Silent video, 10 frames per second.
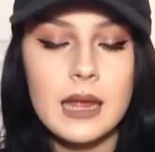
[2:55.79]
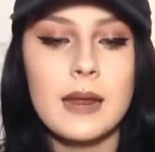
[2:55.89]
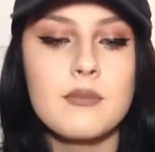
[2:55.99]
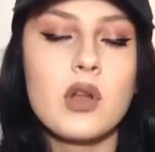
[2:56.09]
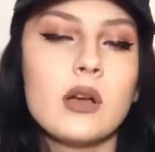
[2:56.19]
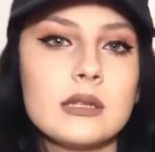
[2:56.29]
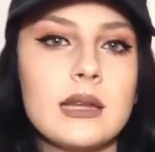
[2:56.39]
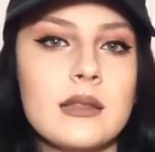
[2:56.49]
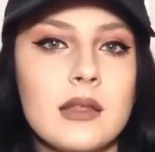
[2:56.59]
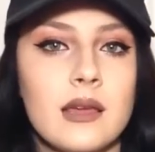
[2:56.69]
And I'm not
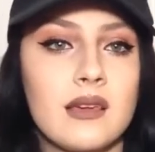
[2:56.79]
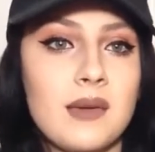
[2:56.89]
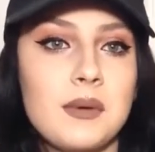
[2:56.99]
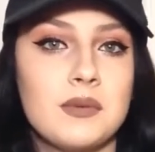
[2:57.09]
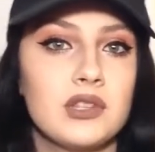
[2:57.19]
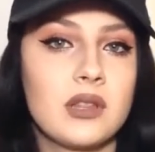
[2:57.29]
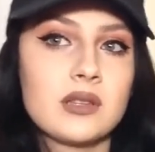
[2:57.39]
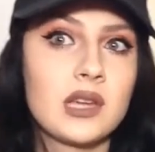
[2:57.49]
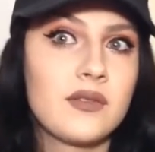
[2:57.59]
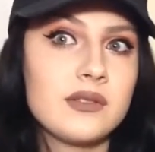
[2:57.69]
saying that like gay people should
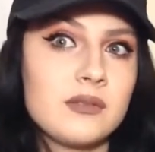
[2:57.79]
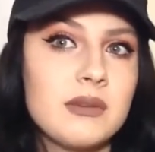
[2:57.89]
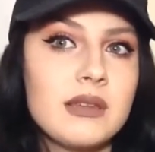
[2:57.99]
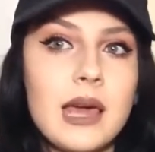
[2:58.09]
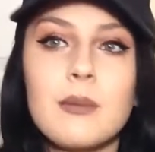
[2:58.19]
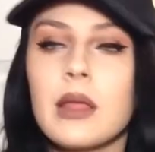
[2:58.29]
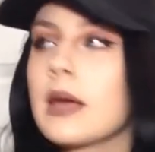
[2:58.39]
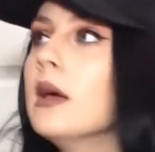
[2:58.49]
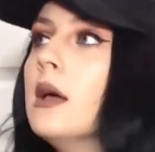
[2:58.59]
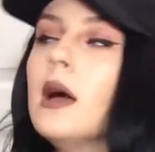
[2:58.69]
like take offense to being gay, but
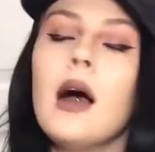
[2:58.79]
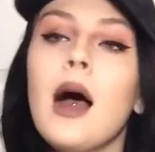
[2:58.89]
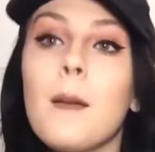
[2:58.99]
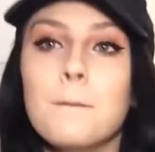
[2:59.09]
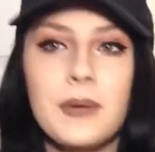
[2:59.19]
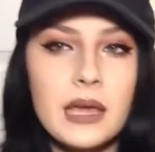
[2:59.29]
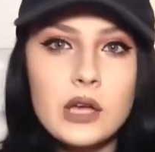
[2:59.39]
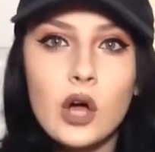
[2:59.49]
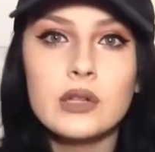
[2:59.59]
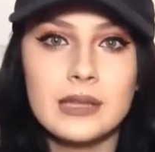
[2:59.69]
like being
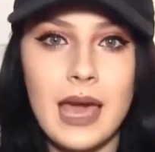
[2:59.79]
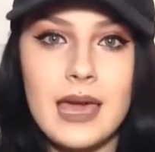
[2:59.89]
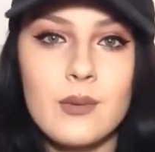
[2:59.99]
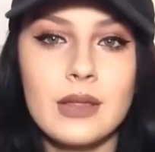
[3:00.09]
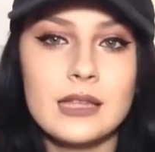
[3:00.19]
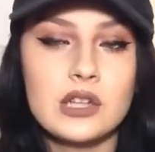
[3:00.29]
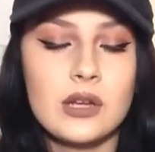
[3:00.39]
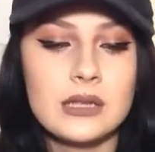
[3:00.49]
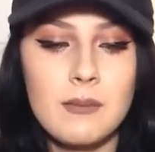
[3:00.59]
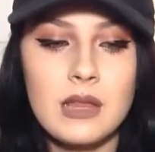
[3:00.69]
called gay when that's
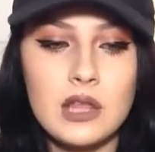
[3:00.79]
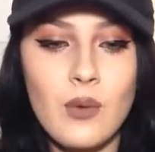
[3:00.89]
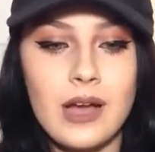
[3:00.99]
not something that you